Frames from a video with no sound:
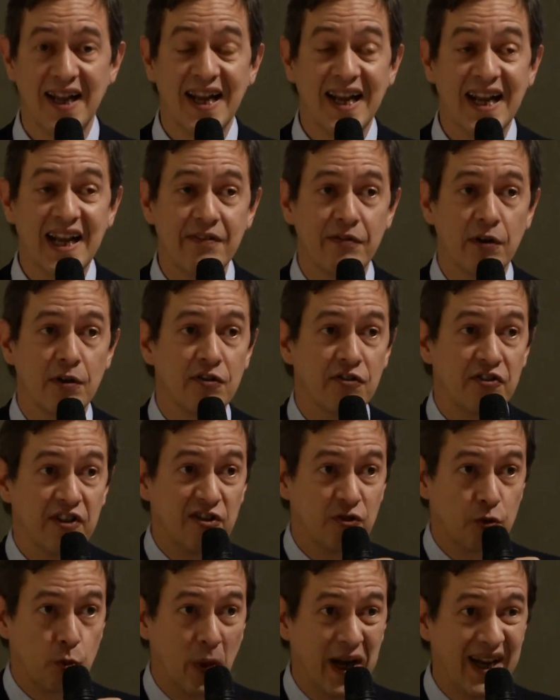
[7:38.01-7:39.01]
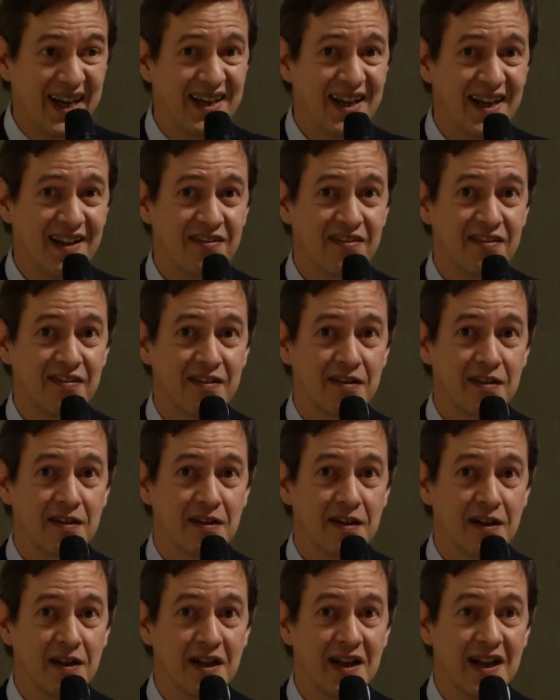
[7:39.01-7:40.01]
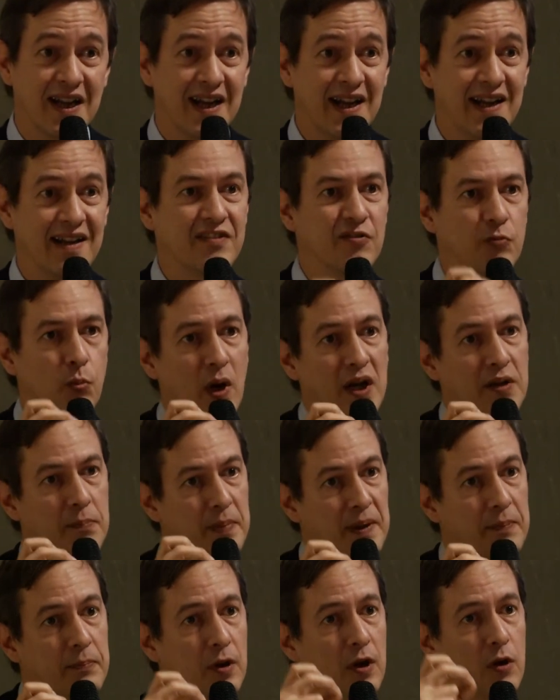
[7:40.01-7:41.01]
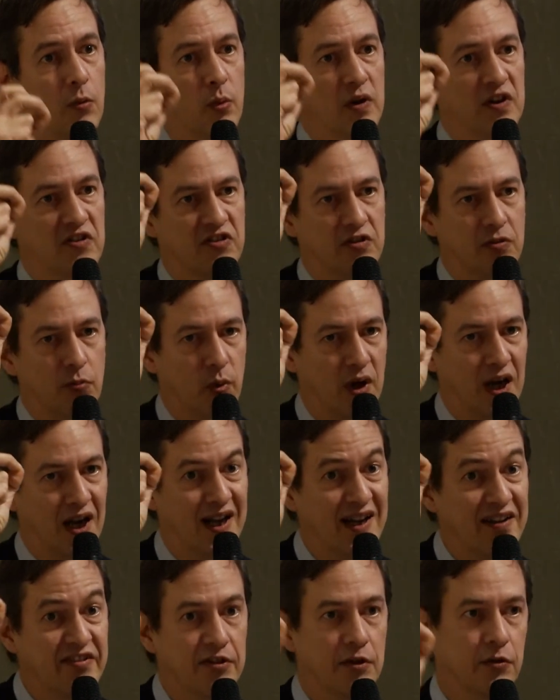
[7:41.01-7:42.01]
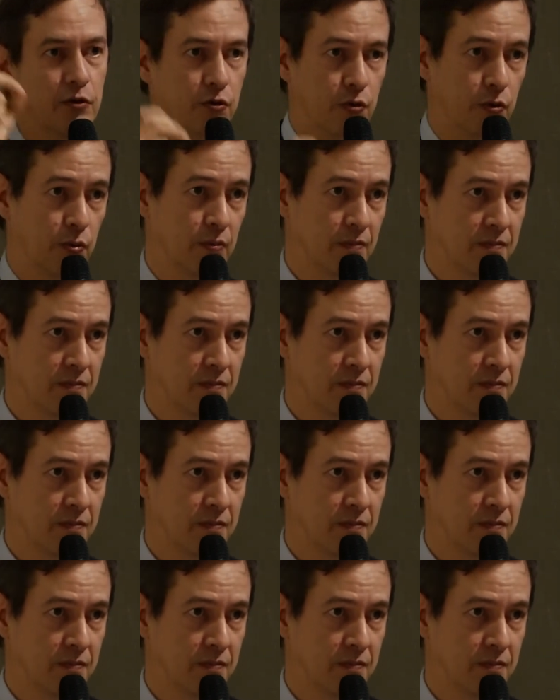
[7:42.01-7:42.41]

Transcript: even this weakness is what people will listen to.